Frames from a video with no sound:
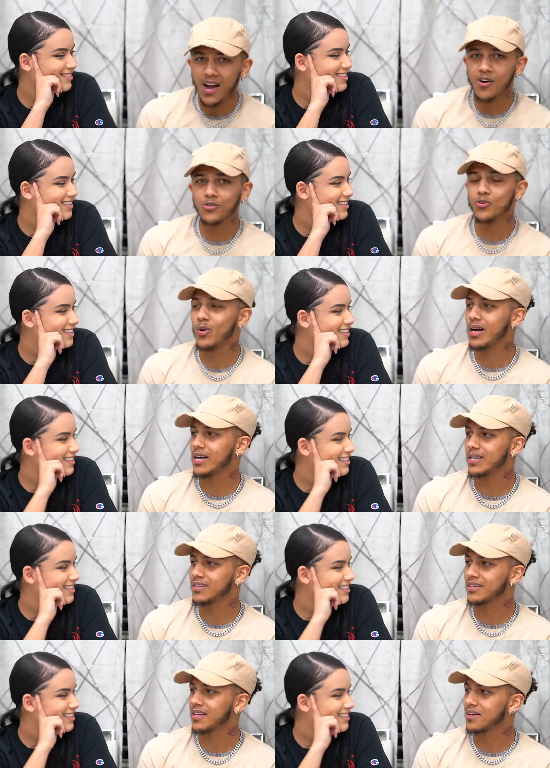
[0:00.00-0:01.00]
Speaker 1: I don't know why I
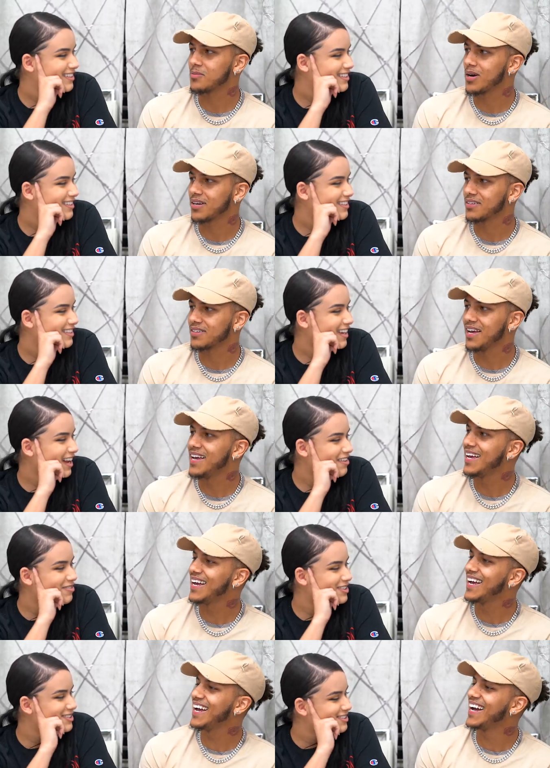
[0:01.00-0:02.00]
had to think about it.
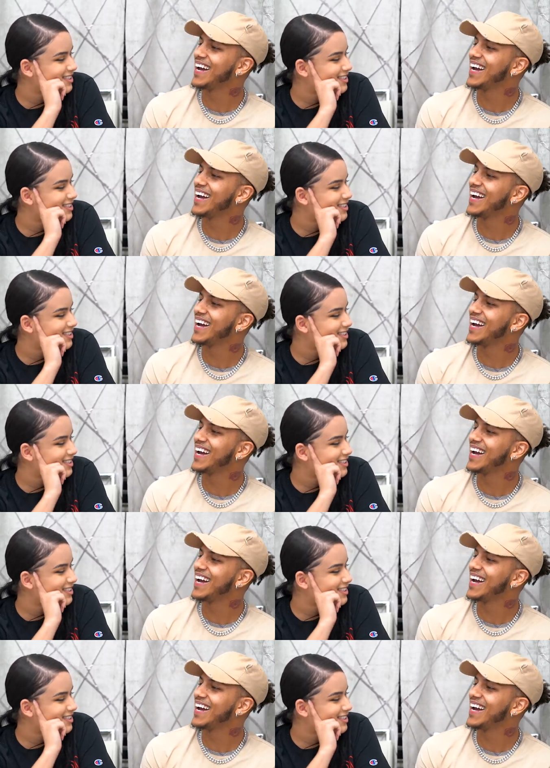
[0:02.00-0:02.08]
yeah, why did you